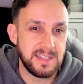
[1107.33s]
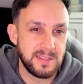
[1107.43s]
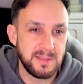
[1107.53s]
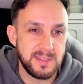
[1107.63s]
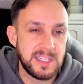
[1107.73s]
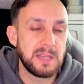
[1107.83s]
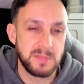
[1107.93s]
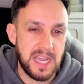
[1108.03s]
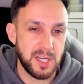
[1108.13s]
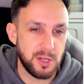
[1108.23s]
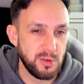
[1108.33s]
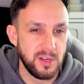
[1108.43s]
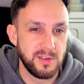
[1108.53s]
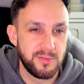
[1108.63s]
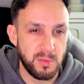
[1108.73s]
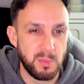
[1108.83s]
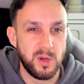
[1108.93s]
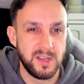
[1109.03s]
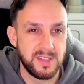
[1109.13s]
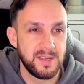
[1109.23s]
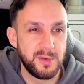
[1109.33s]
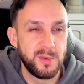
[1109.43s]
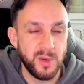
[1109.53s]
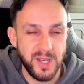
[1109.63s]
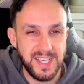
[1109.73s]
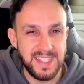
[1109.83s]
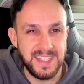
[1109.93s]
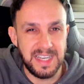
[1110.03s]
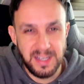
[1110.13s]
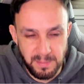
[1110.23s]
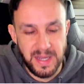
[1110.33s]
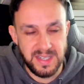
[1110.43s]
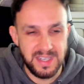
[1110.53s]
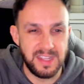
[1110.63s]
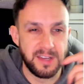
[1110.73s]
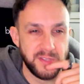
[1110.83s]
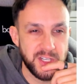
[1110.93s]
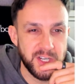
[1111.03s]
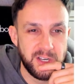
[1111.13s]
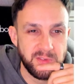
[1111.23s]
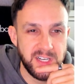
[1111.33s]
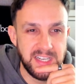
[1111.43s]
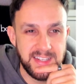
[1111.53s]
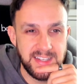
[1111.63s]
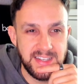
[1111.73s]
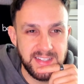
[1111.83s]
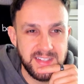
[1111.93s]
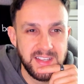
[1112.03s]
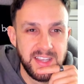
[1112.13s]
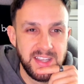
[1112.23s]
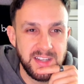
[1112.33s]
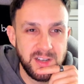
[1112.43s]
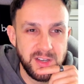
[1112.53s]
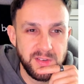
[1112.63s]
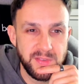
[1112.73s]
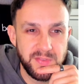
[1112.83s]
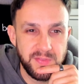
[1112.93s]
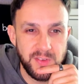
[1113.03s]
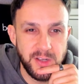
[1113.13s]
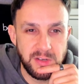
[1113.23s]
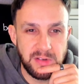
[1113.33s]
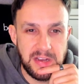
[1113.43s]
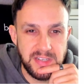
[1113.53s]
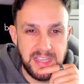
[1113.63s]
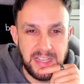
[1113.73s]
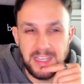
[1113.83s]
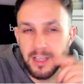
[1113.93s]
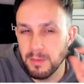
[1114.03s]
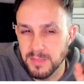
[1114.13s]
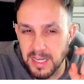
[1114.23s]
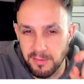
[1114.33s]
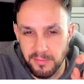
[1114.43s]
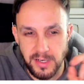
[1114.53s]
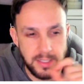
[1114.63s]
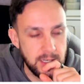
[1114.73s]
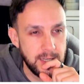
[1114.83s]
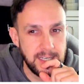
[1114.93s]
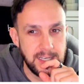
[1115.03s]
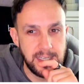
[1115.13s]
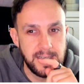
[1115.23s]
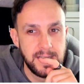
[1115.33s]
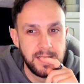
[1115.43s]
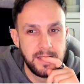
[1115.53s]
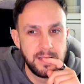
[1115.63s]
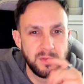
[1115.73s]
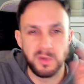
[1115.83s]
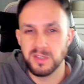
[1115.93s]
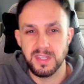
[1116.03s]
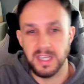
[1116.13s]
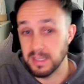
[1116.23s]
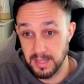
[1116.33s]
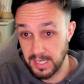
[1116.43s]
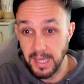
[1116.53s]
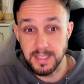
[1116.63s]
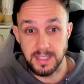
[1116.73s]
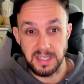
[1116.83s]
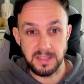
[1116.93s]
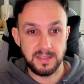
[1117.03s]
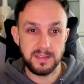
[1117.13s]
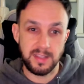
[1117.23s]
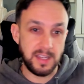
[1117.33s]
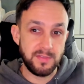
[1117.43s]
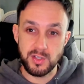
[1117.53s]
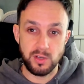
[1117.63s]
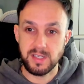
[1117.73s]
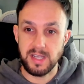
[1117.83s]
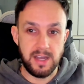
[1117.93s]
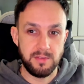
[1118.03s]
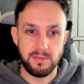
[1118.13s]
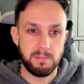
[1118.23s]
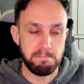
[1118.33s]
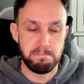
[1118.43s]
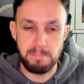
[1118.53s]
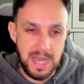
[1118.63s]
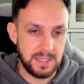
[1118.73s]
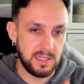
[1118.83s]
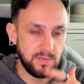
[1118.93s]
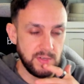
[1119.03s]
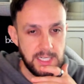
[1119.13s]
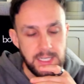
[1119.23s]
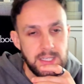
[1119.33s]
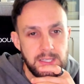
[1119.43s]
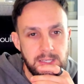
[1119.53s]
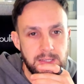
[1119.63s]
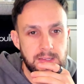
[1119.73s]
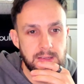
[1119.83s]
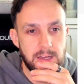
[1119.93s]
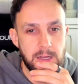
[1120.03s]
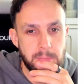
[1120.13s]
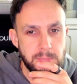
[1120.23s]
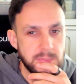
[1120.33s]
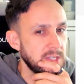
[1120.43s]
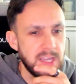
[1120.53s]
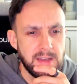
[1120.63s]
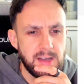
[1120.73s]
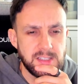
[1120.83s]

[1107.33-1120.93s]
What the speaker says: seems accurate from what I could see compared to the other chart, right? It's kind of floated around here and come down very slightly, whereas the cases, they've shot down massively. So yeah,